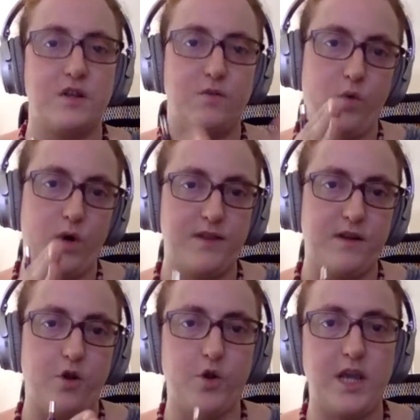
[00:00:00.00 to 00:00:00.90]
and what
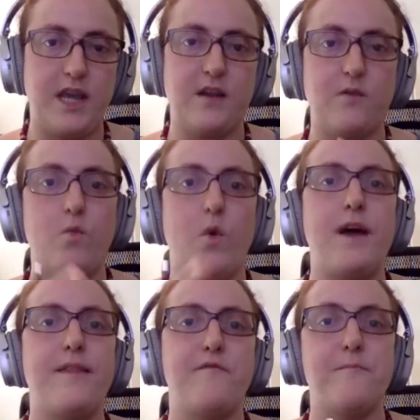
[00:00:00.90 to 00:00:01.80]
they're looking at and
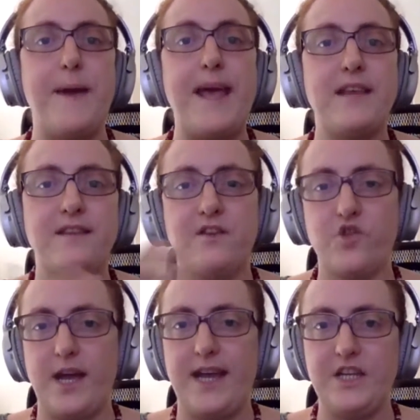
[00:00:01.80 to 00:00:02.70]
why they've made these
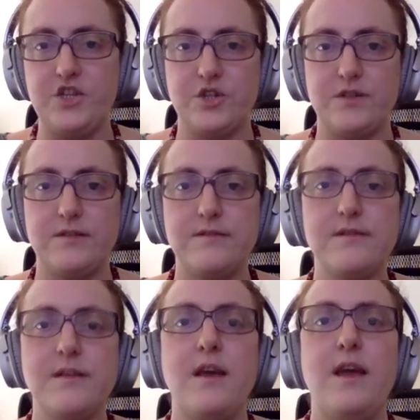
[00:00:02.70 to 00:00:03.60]

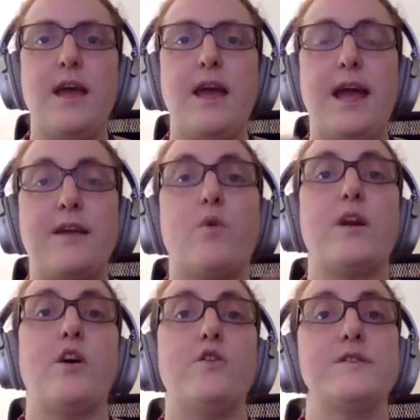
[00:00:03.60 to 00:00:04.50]
changes, and
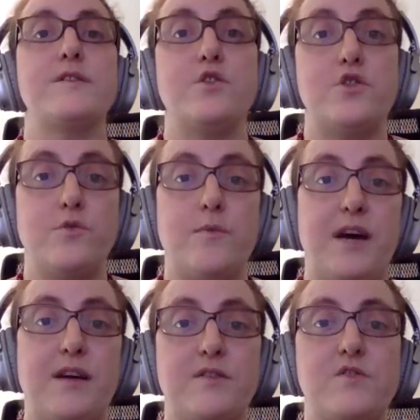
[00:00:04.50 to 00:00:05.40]
what owners can do
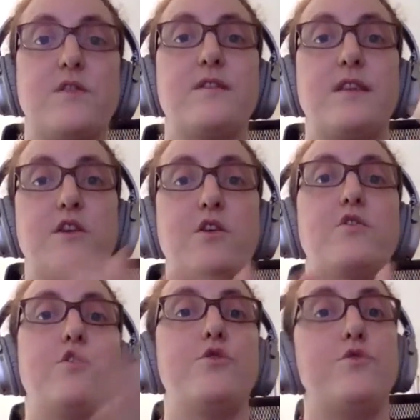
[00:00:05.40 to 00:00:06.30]
about it so that they
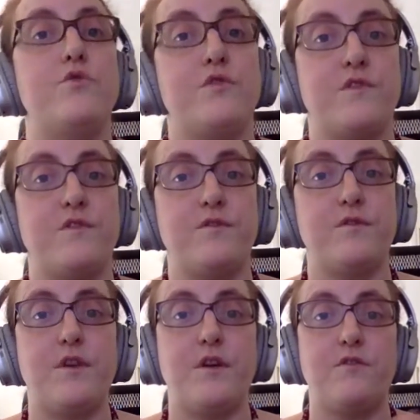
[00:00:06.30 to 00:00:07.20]
don't lose
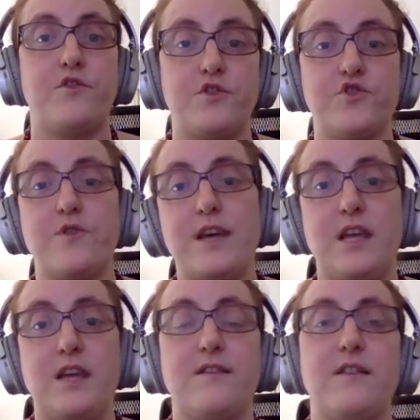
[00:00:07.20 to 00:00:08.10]
their search
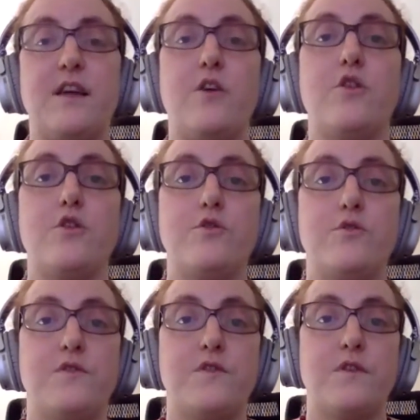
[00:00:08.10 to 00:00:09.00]
rankings and they don't
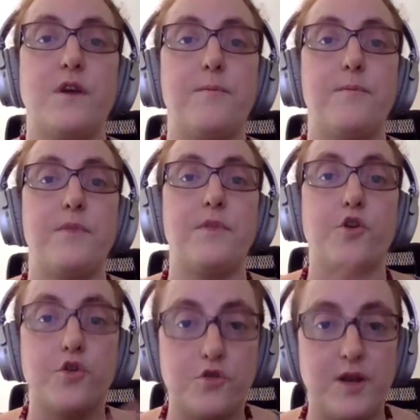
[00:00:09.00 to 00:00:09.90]
lose the
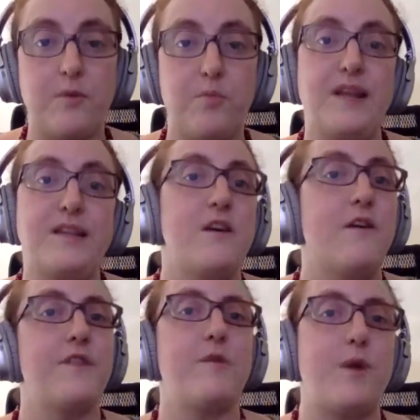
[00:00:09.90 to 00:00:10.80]
good credibility
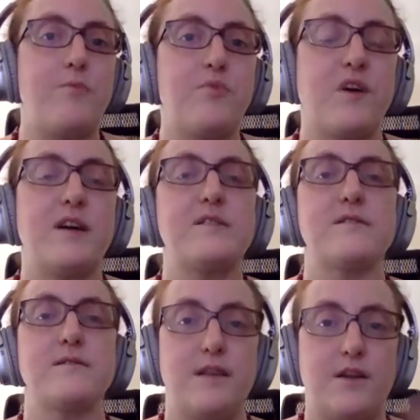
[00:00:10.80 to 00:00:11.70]
of their
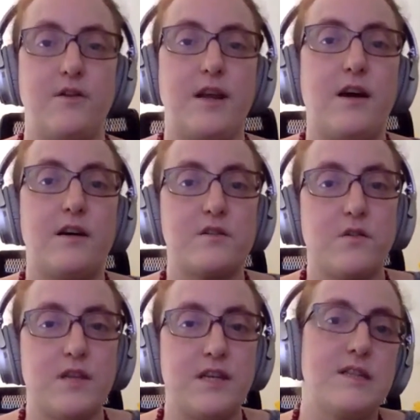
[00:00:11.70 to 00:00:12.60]
websites that are now out
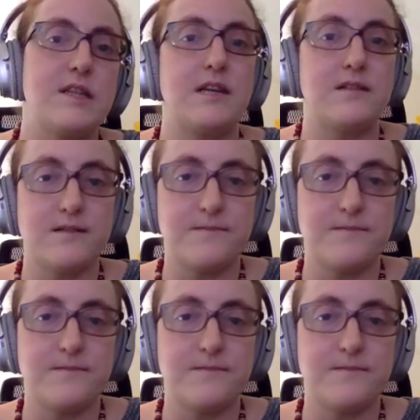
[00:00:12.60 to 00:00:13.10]
on the internet.